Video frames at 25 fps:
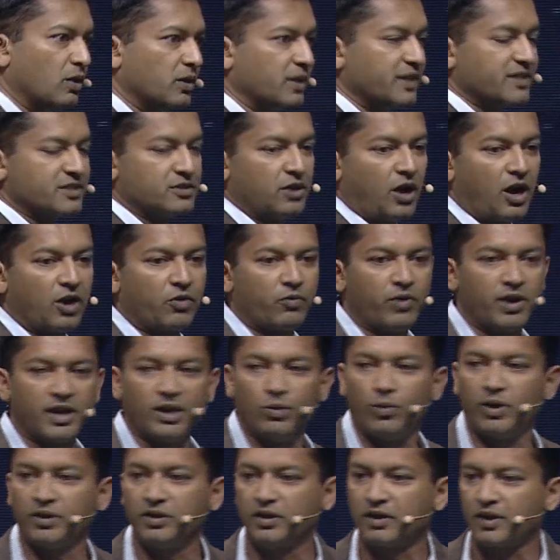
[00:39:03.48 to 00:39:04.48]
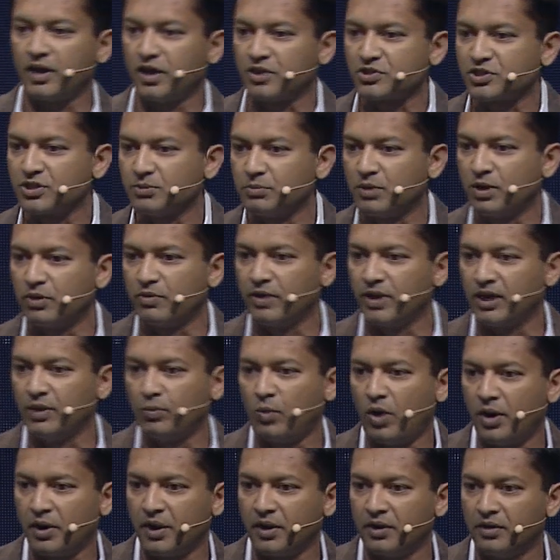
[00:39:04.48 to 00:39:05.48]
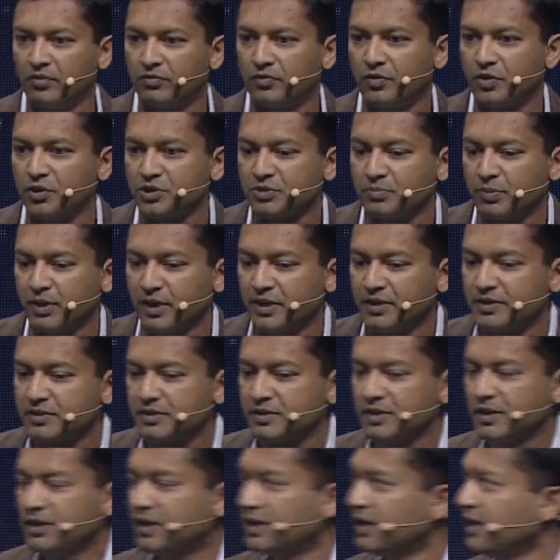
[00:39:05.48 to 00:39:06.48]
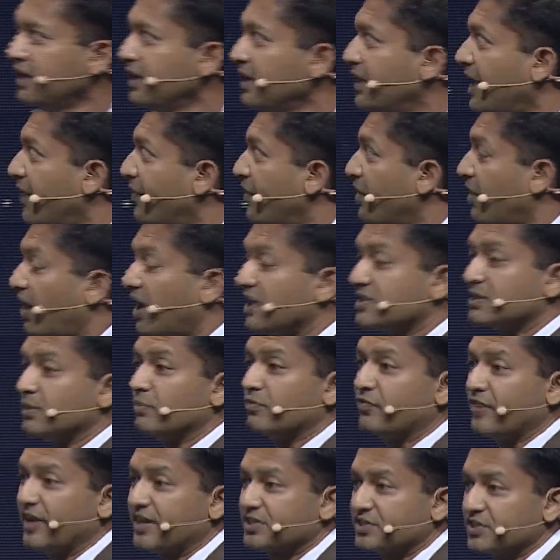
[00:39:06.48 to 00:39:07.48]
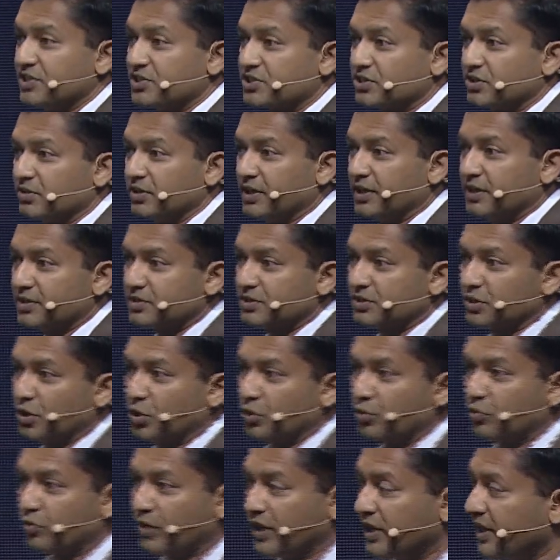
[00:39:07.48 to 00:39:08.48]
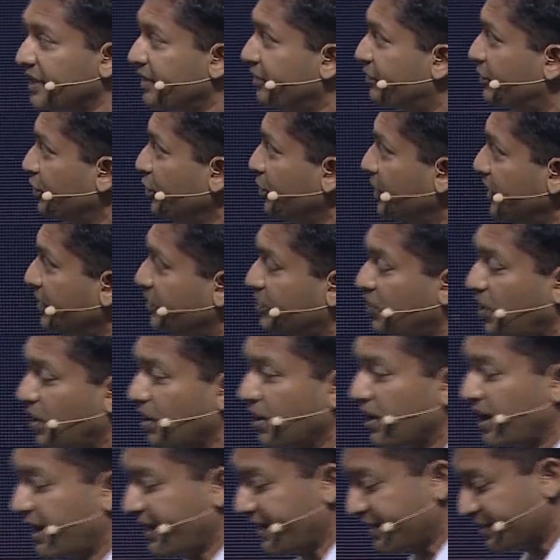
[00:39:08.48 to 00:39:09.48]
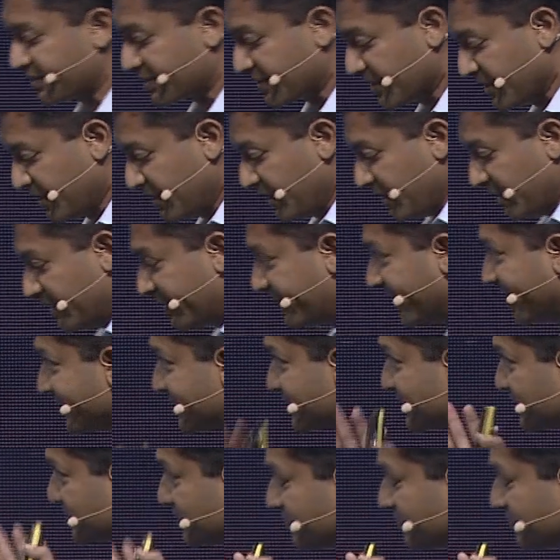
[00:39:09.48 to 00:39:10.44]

is not really what the customer really wanted in the first place. And there are some fixes to this. So really, if you internalize this